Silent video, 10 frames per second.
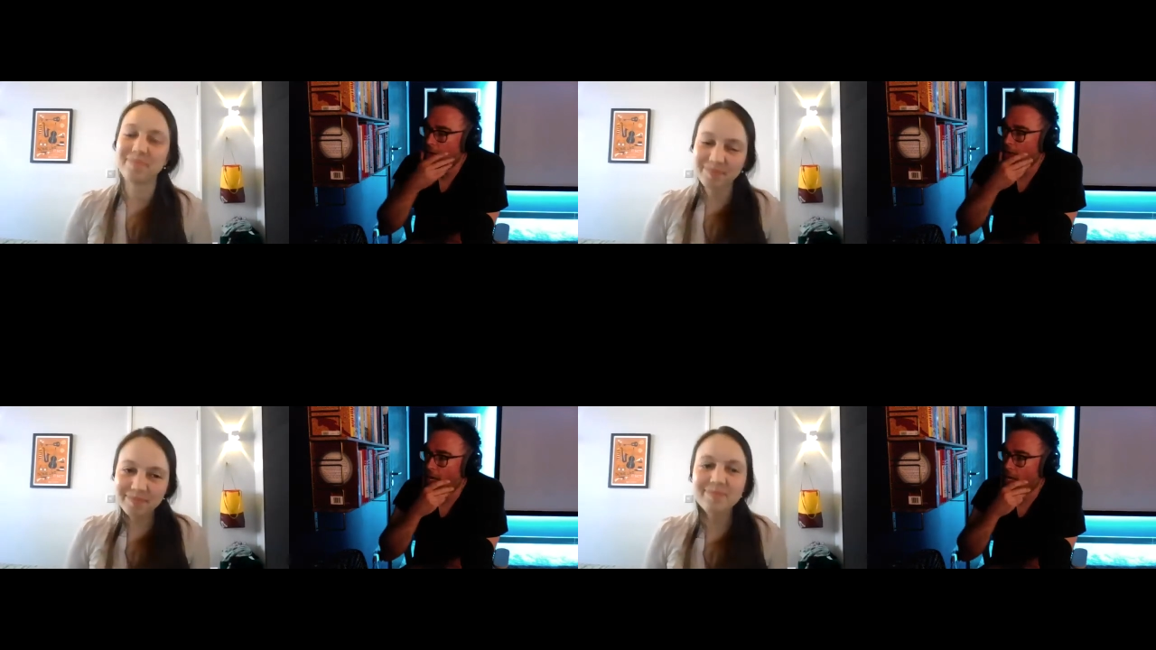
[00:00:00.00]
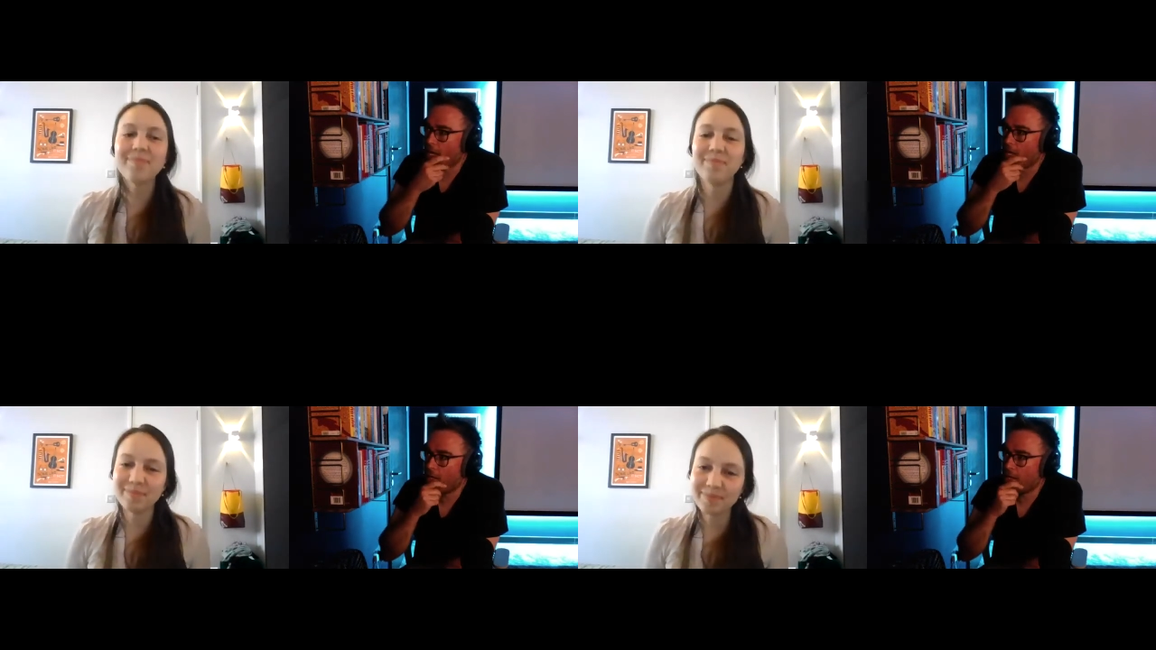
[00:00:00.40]
Speaker 1: and
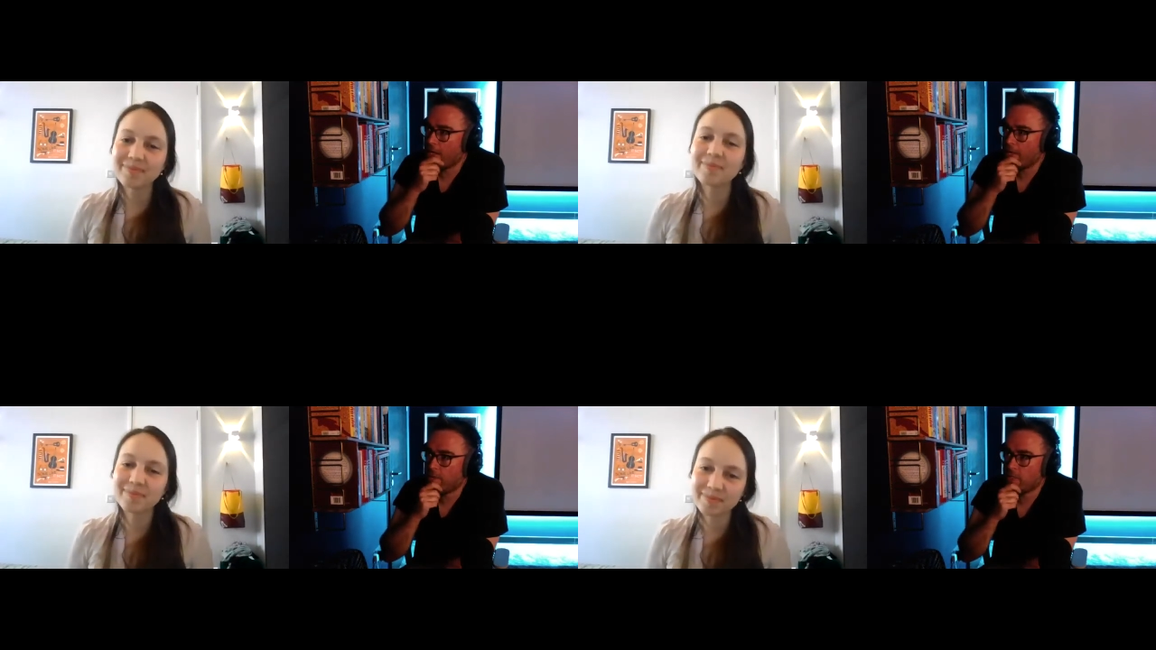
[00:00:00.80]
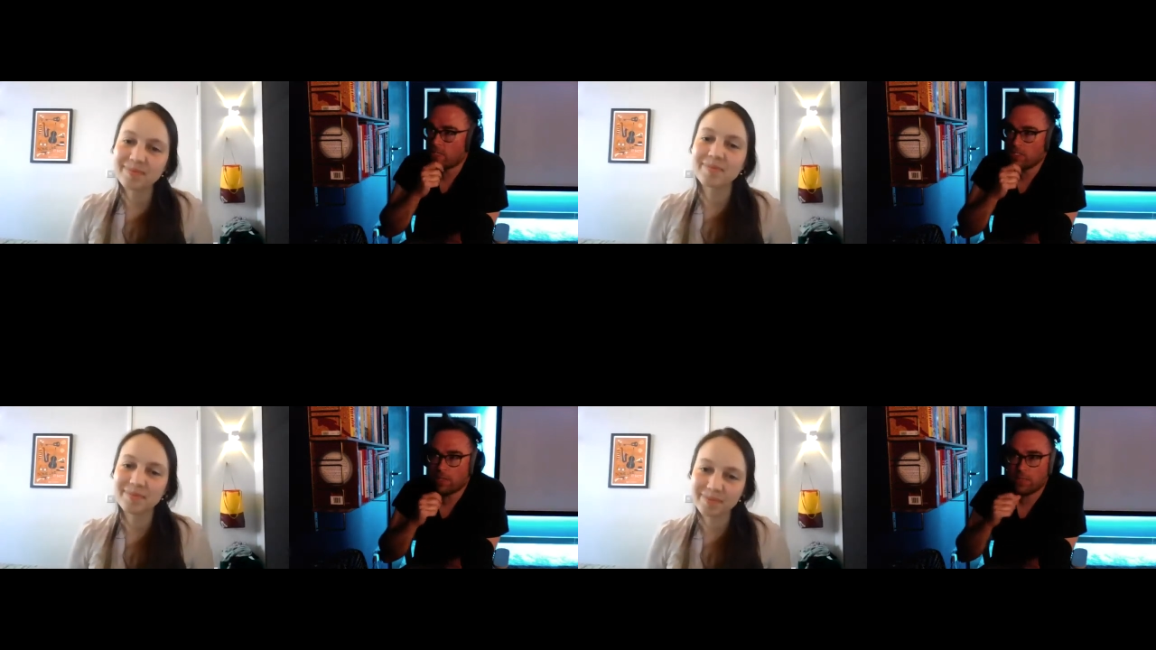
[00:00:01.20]
i i have done
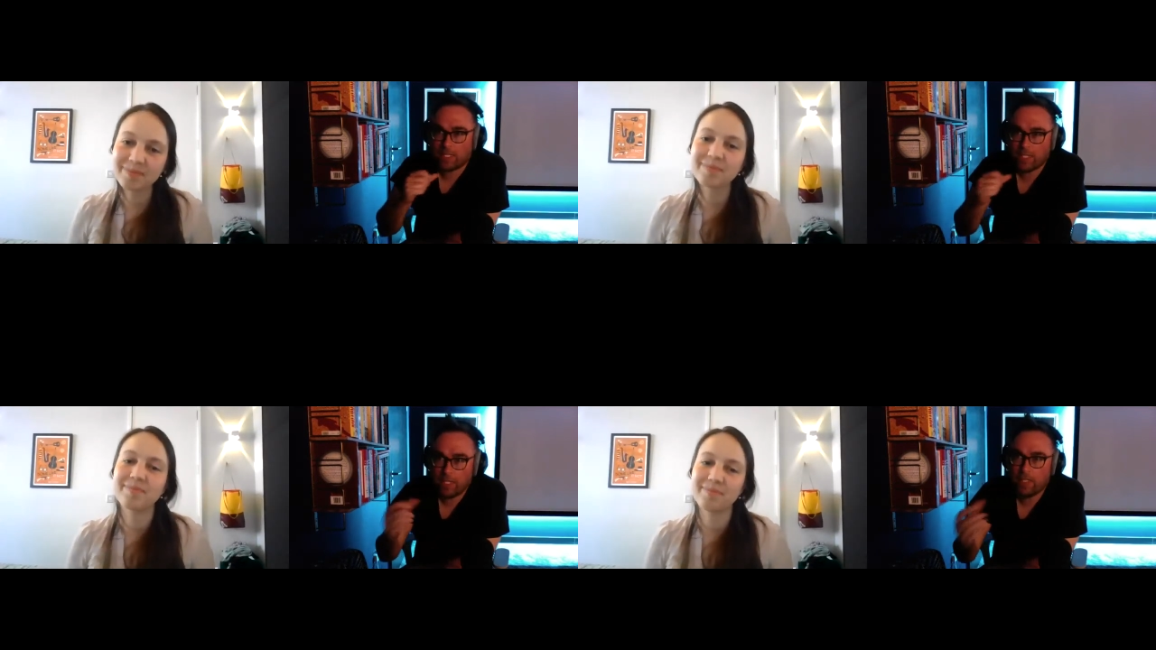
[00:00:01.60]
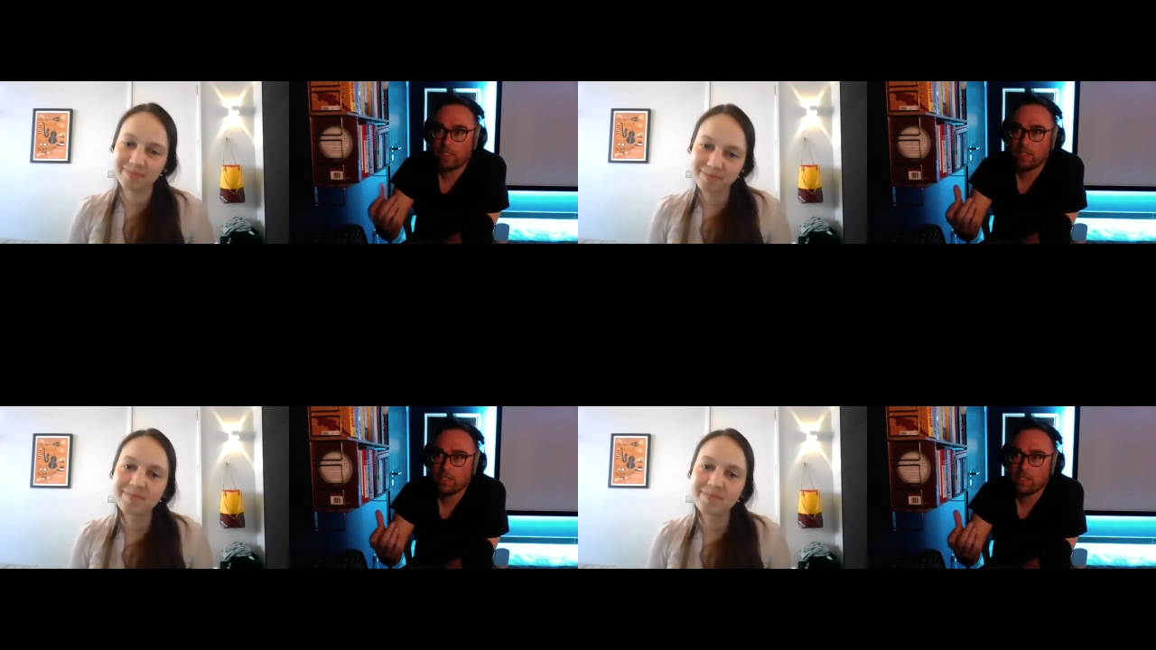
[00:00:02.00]
since i was a kid